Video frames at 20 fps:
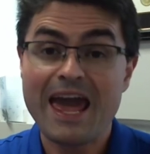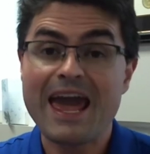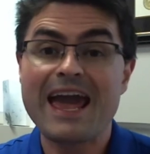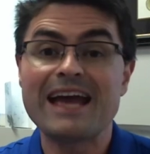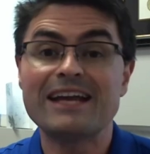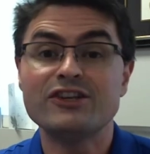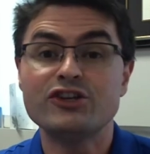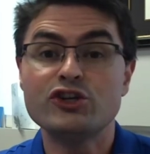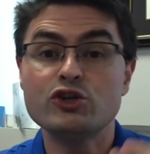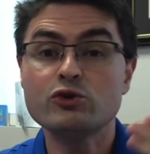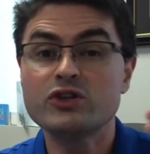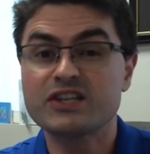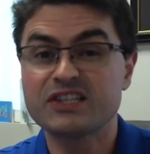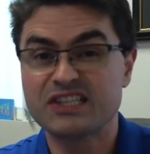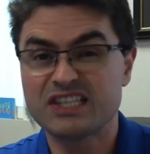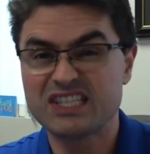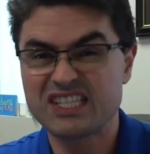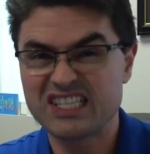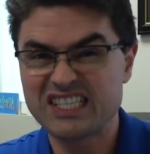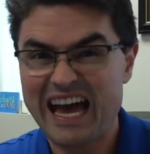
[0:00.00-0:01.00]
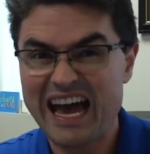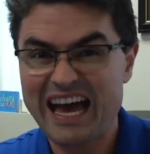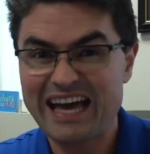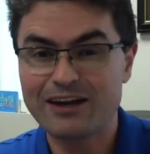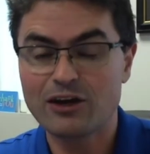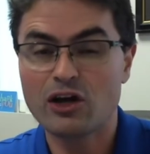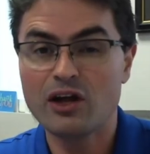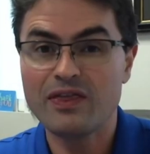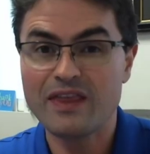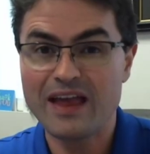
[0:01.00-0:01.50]
and you just sat
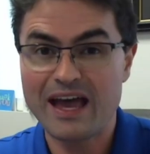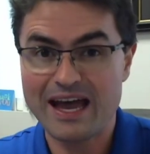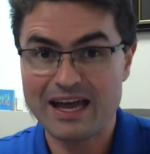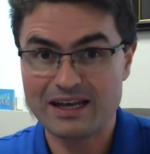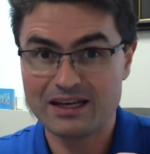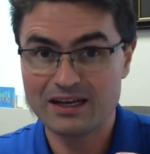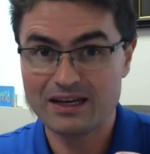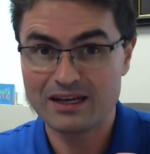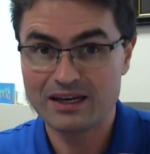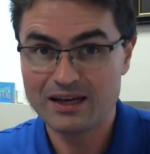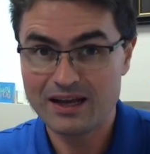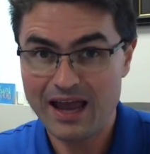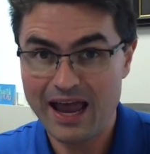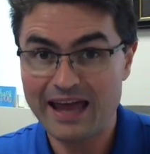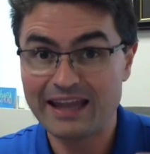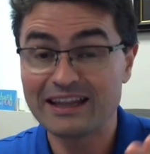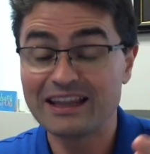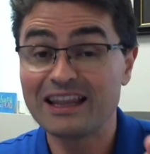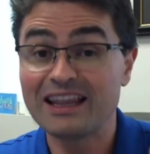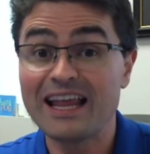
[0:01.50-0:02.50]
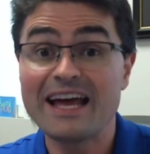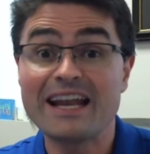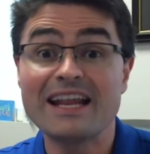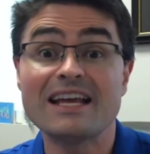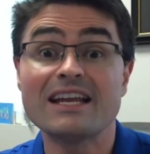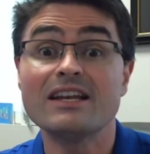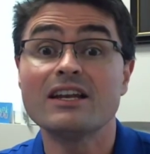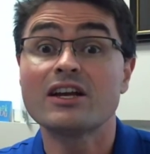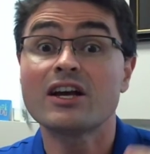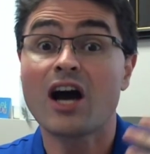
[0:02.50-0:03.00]
on that and let
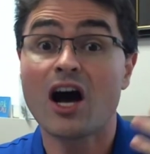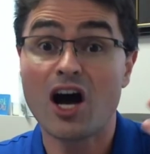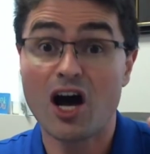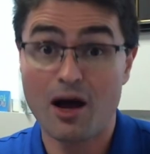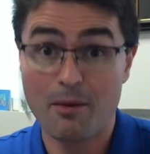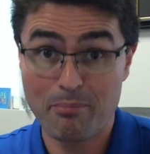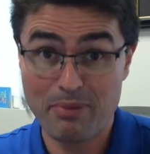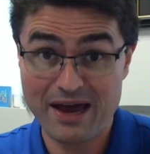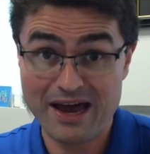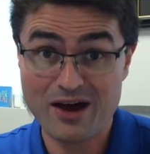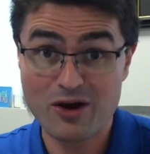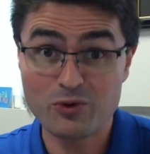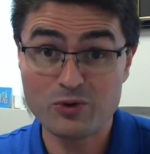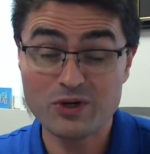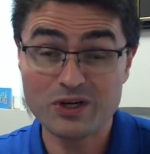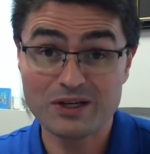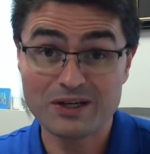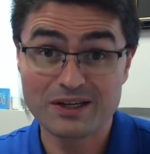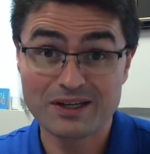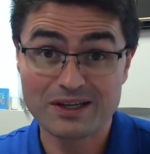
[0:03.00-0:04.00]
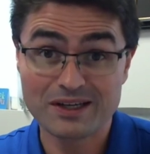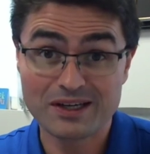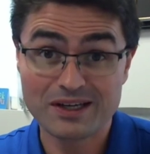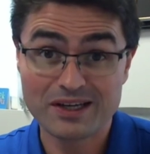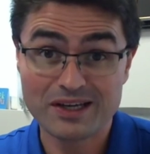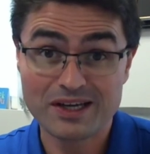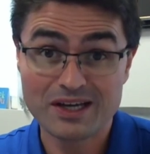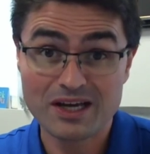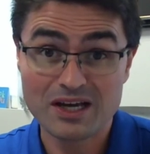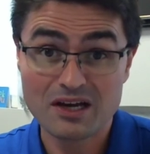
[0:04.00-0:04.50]
it compound
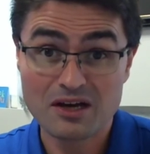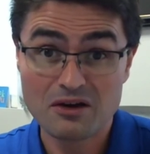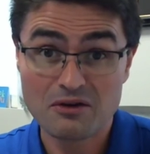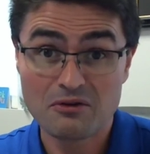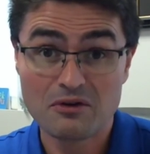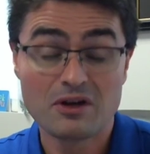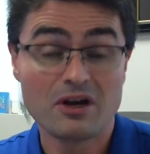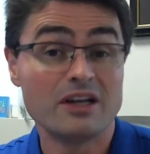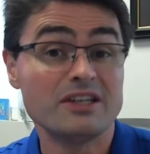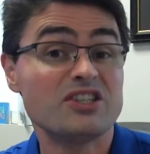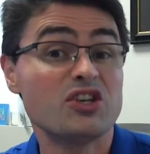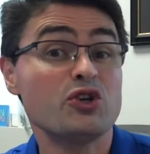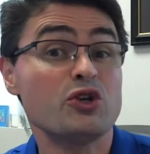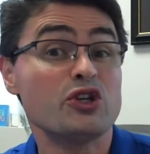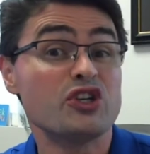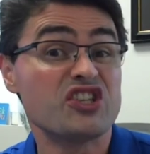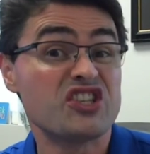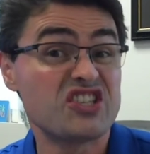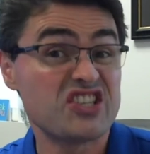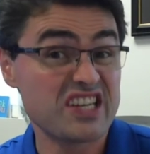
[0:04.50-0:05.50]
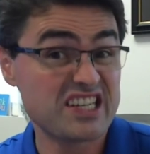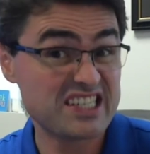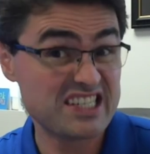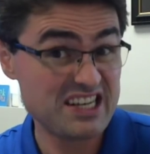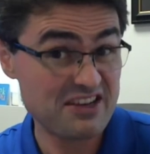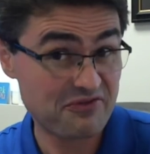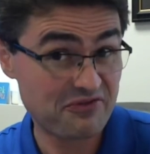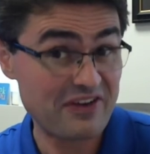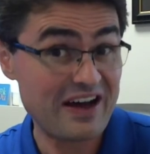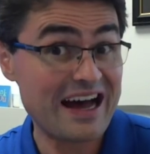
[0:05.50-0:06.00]
until you're
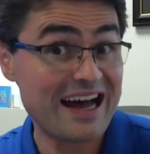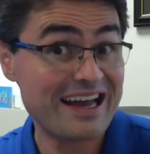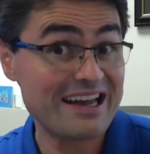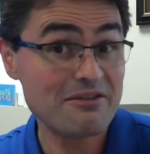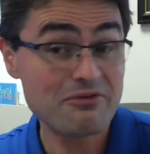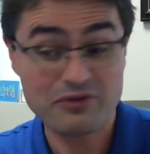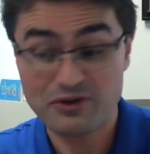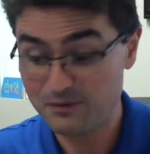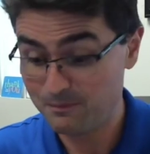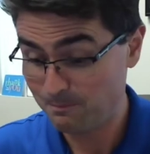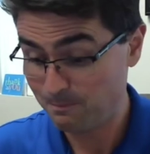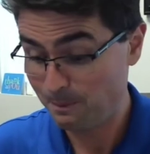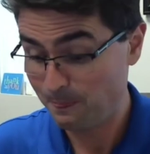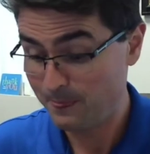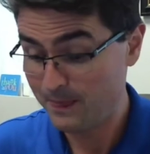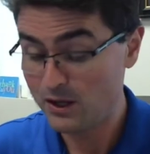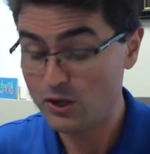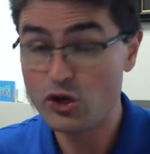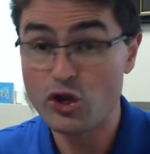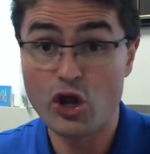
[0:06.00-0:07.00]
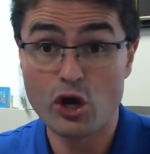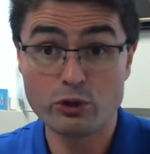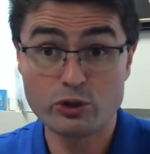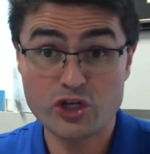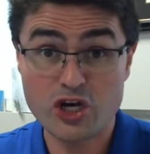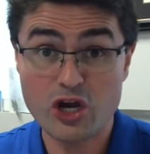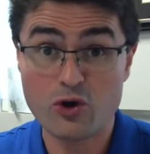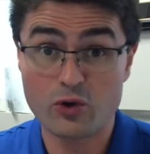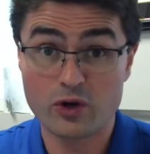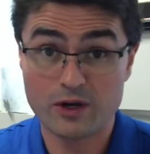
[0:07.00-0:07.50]
65, no
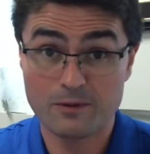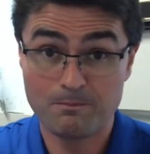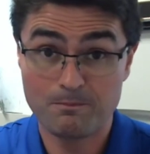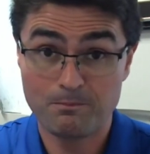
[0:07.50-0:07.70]
joke,